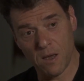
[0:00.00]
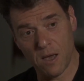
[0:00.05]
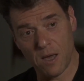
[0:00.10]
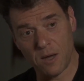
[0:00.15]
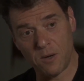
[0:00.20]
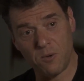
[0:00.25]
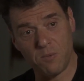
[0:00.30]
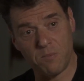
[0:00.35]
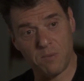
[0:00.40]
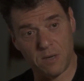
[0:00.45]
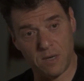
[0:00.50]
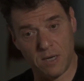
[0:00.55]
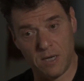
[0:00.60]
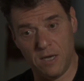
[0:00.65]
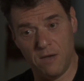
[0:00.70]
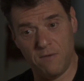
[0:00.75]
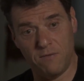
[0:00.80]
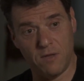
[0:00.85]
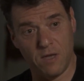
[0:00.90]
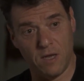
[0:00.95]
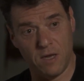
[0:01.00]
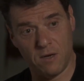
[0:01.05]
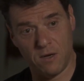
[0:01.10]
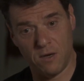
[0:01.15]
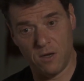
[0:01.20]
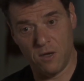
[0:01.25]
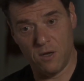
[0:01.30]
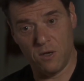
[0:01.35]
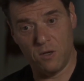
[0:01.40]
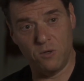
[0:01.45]
and who believed in
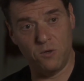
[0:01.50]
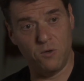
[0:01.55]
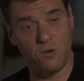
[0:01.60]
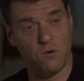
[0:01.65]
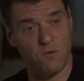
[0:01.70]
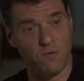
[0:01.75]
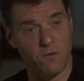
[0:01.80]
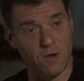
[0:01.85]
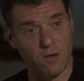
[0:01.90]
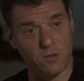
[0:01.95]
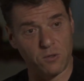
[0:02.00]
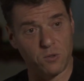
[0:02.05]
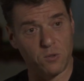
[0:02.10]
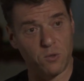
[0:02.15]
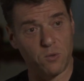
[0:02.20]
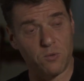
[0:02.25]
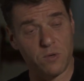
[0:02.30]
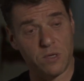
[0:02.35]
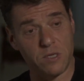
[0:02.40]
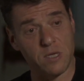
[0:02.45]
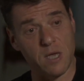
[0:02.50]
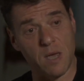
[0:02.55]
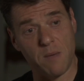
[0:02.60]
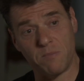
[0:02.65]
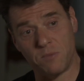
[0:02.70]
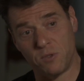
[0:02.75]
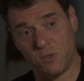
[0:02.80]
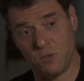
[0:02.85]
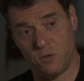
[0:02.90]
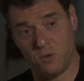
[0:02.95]
universal
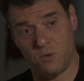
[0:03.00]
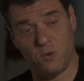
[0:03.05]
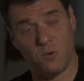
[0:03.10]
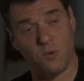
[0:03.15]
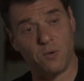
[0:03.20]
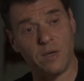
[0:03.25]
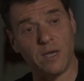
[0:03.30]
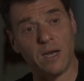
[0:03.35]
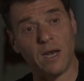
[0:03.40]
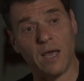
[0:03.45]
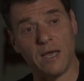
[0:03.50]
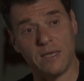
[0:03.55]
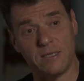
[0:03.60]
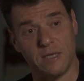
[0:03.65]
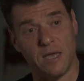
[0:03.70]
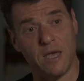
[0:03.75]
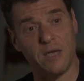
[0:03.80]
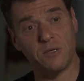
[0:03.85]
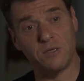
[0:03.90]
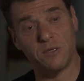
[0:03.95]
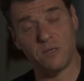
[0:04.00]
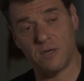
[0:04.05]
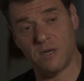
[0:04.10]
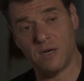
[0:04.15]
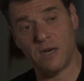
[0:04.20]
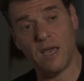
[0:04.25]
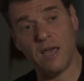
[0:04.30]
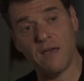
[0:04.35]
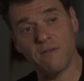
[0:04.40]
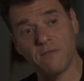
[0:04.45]
redemption or realization
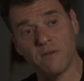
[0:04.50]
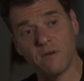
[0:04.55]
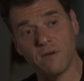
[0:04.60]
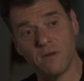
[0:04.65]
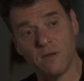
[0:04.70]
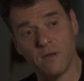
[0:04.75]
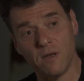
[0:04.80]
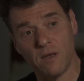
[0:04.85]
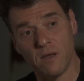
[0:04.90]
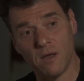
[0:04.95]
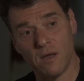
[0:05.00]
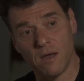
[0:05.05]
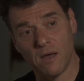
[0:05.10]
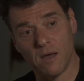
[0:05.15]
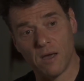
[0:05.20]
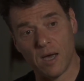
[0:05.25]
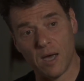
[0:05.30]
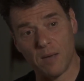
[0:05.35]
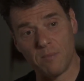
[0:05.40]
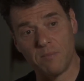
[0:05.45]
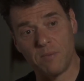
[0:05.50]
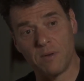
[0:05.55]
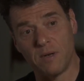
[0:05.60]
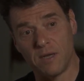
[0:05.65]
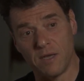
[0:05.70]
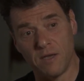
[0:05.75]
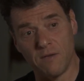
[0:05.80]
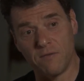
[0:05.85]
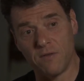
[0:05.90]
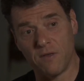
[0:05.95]
in heaven. I
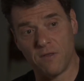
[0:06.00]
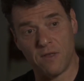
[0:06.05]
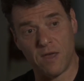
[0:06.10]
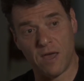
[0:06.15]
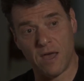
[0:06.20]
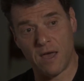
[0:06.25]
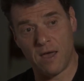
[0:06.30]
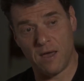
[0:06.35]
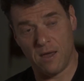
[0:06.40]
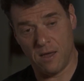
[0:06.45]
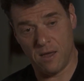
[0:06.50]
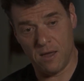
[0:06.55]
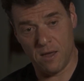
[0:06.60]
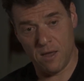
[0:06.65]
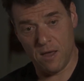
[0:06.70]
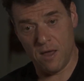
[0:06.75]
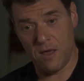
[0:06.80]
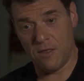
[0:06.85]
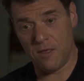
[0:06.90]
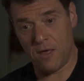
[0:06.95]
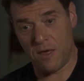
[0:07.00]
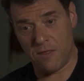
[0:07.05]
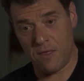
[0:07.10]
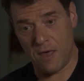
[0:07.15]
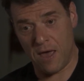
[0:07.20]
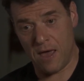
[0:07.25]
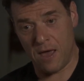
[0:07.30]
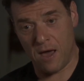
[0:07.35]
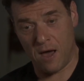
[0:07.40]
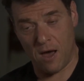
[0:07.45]
believe that
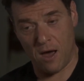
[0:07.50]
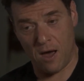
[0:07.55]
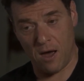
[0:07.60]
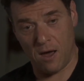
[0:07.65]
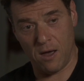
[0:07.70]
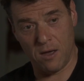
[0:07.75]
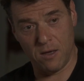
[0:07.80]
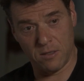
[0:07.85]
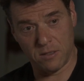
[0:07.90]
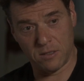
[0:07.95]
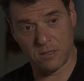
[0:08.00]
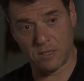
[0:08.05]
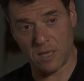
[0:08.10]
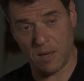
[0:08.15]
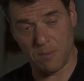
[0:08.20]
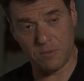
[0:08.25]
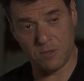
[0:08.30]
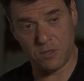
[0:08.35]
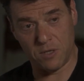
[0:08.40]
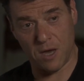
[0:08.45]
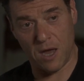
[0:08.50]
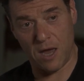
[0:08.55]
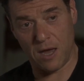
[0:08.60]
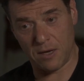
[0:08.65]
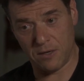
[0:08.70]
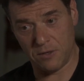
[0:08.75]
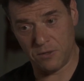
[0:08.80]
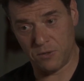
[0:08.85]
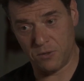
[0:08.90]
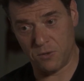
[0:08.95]
they are
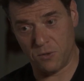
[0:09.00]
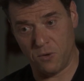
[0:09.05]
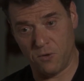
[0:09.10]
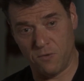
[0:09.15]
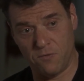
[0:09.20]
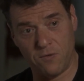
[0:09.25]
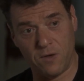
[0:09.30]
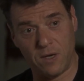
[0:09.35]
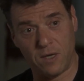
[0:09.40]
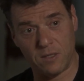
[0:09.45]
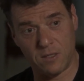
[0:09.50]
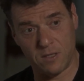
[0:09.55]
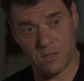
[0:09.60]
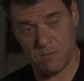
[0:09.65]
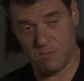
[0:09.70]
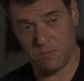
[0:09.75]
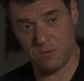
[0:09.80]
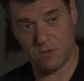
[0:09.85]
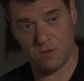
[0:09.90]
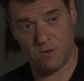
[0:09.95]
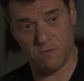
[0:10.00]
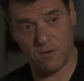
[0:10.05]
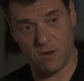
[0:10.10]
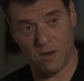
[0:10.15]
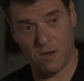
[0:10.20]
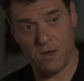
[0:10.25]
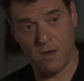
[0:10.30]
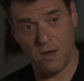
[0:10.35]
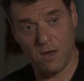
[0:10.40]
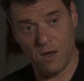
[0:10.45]
subjects or victims
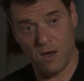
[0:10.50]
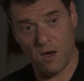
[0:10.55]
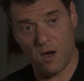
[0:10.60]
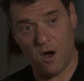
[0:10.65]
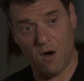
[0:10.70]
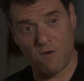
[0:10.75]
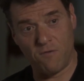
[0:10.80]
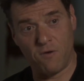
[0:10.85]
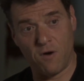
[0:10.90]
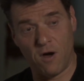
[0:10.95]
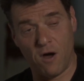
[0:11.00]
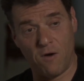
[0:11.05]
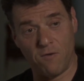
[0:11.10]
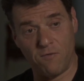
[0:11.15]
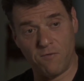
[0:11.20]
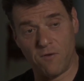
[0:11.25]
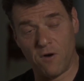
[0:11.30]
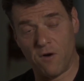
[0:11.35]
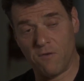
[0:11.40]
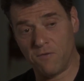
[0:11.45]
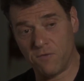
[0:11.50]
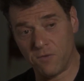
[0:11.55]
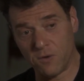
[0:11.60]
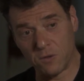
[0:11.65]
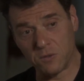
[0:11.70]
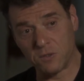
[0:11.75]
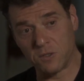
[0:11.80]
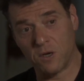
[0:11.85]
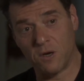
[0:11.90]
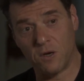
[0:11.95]
of
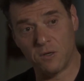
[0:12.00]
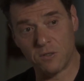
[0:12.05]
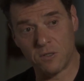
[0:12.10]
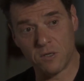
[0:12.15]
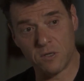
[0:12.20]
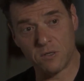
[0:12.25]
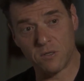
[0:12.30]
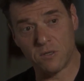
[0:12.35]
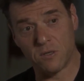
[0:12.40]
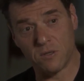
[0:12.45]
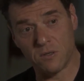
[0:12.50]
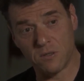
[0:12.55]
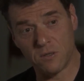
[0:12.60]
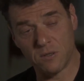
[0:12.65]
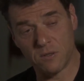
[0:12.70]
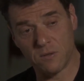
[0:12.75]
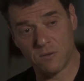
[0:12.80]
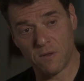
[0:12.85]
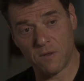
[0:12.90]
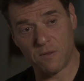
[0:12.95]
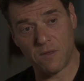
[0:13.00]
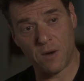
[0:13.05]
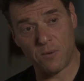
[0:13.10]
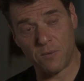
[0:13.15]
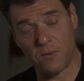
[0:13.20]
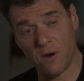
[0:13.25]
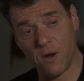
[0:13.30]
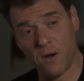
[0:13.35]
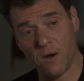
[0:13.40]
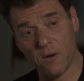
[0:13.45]
false consciousness, that they're
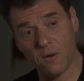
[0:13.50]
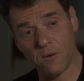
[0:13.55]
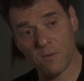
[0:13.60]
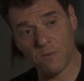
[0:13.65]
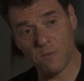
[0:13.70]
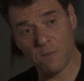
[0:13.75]
wrong,